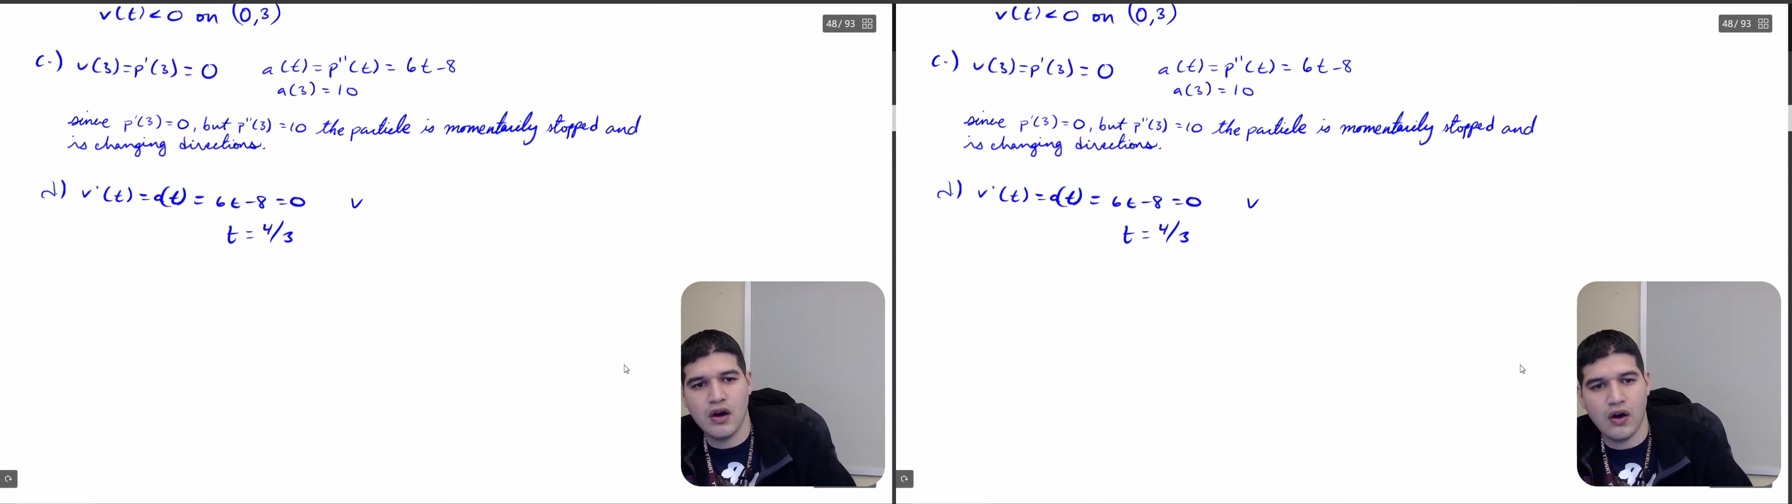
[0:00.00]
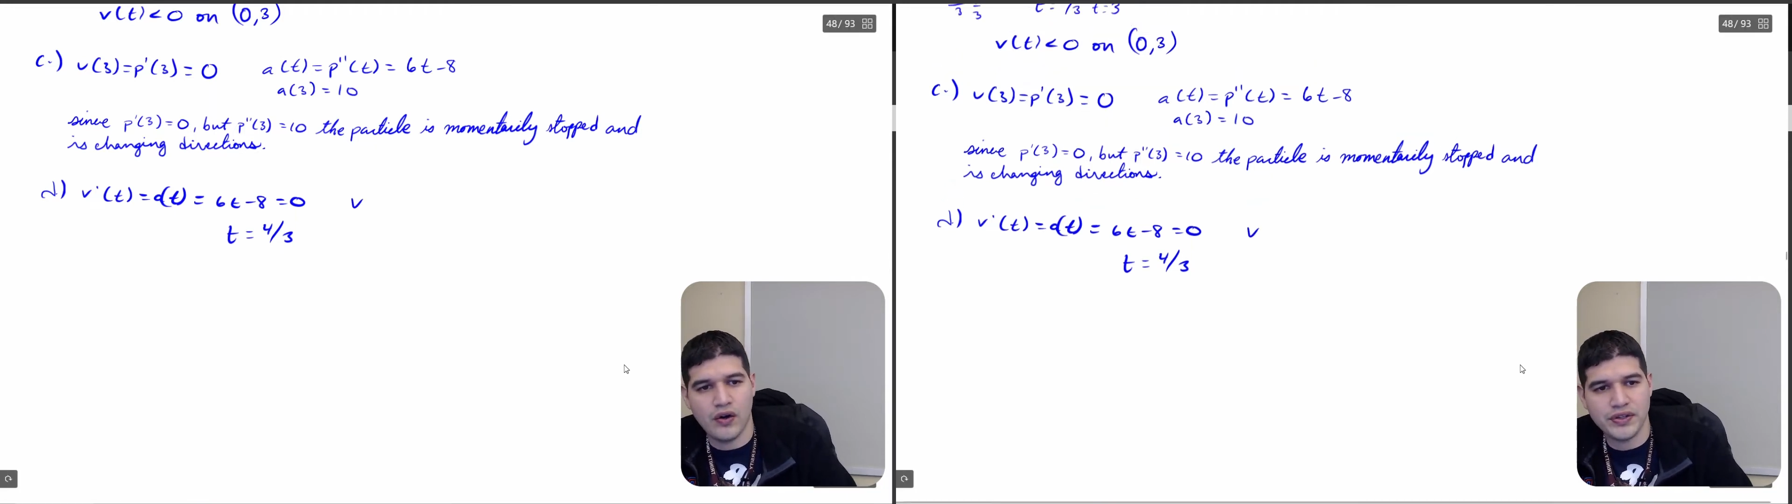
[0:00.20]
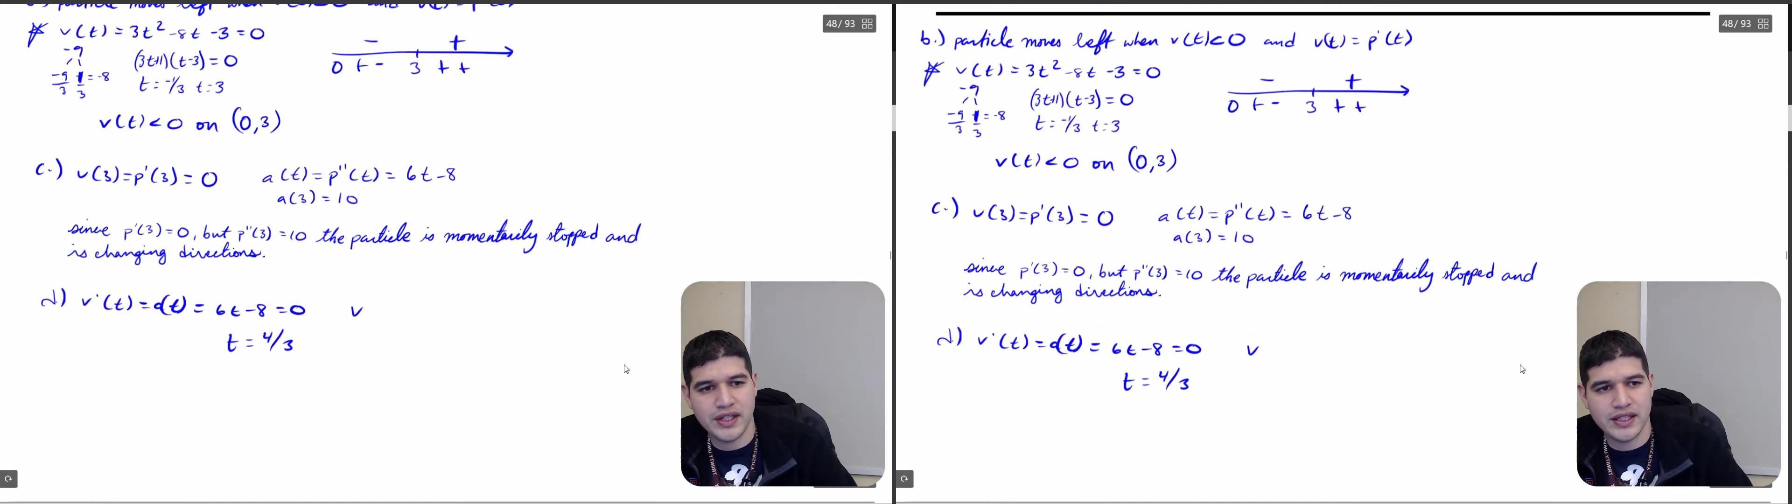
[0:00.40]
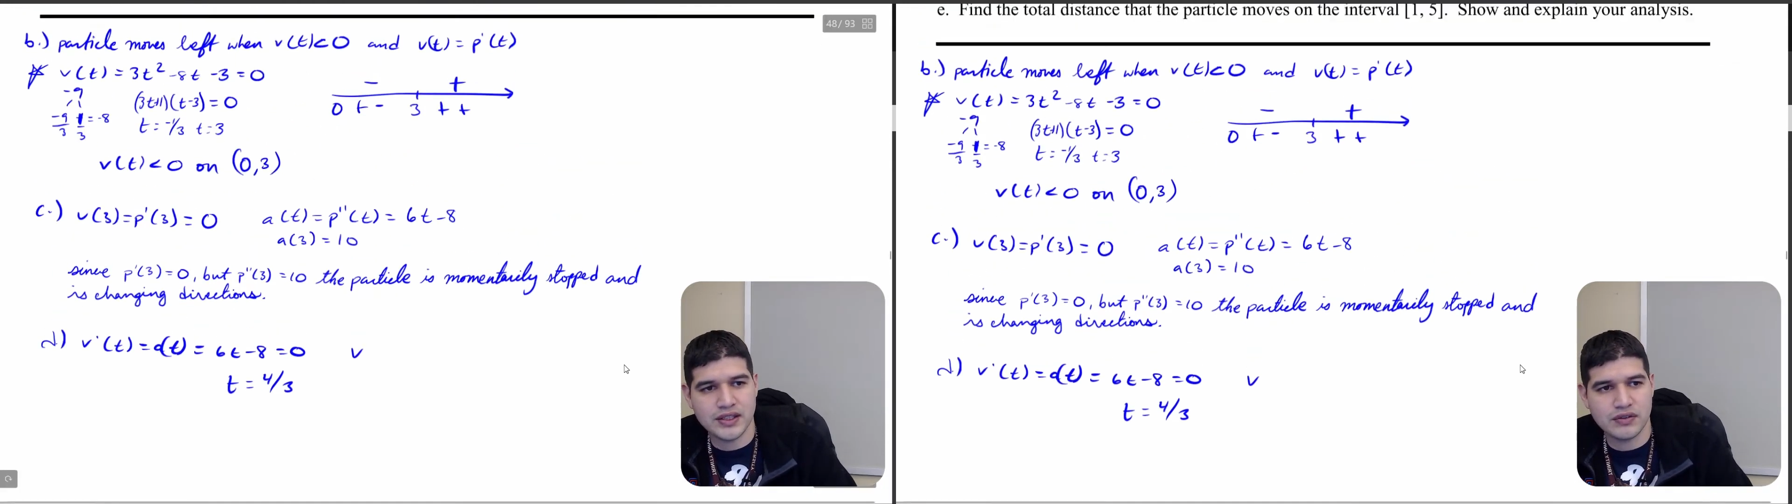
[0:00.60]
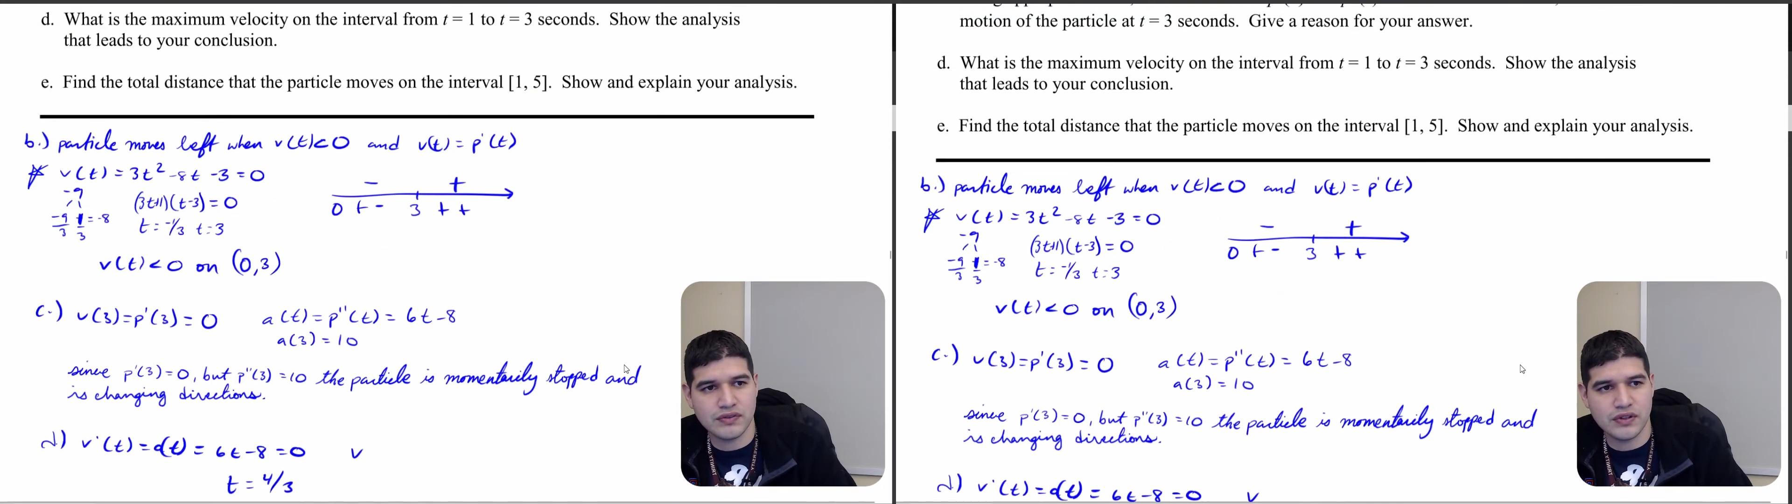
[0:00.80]
on the
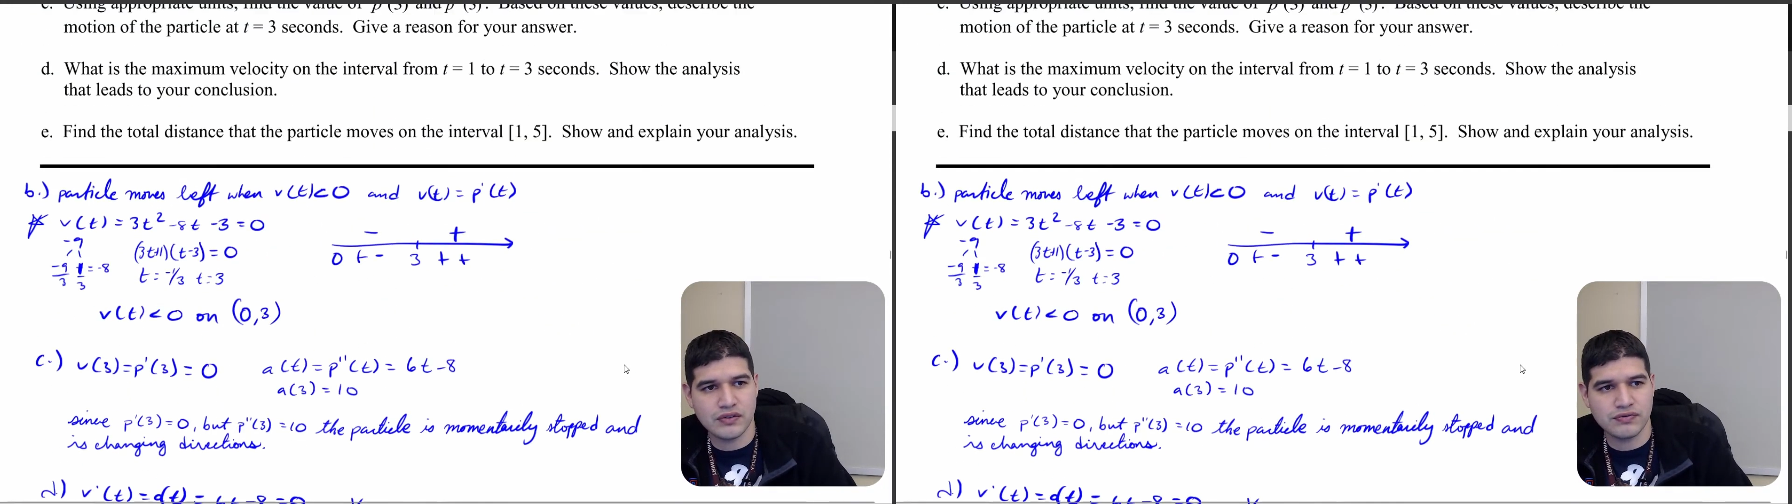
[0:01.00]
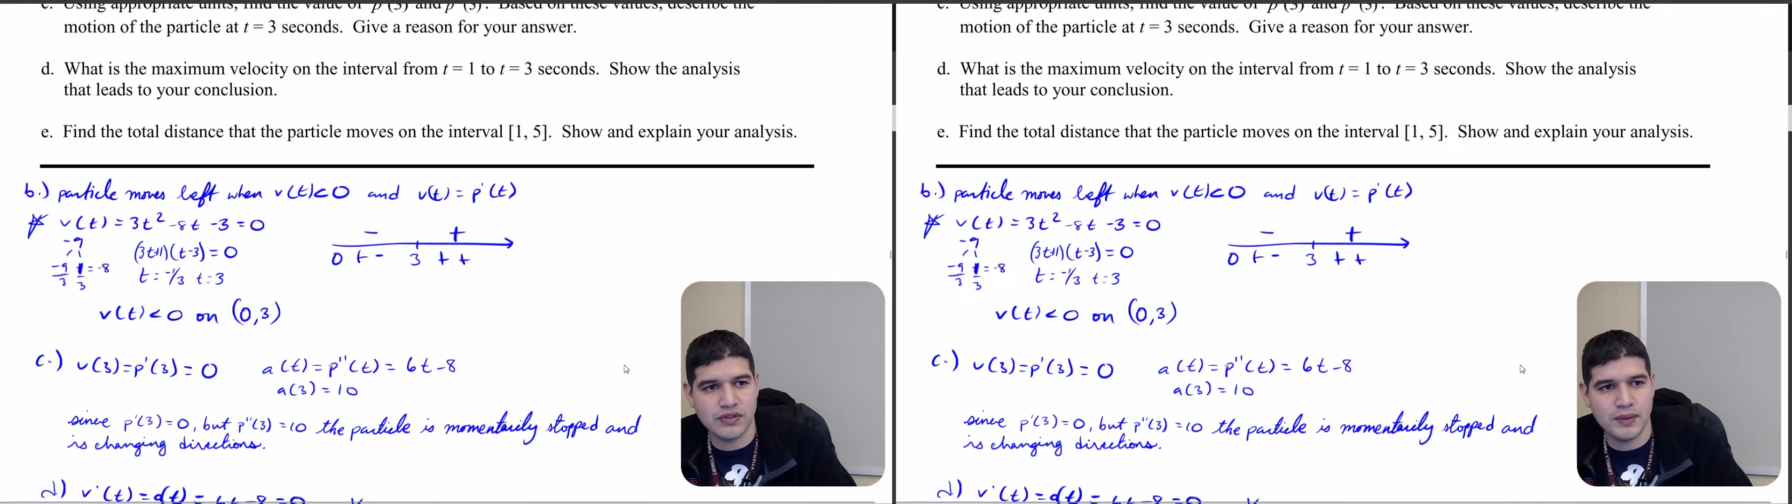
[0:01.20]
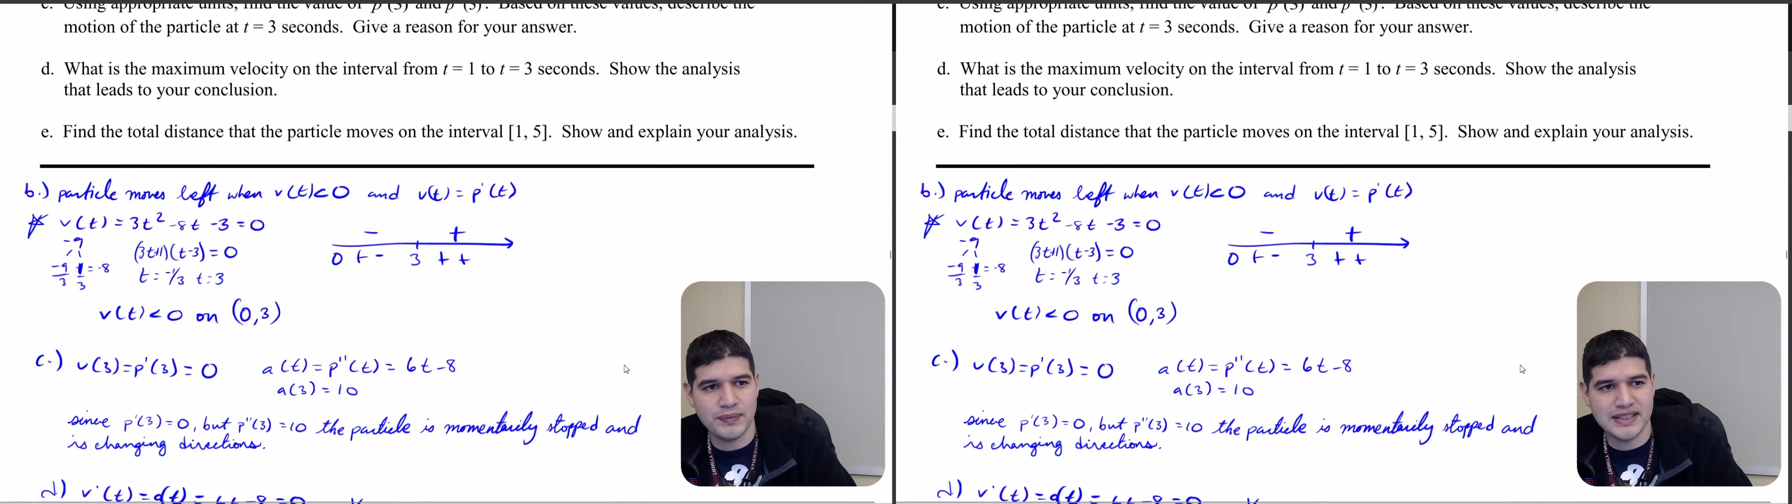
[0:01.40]
interval from,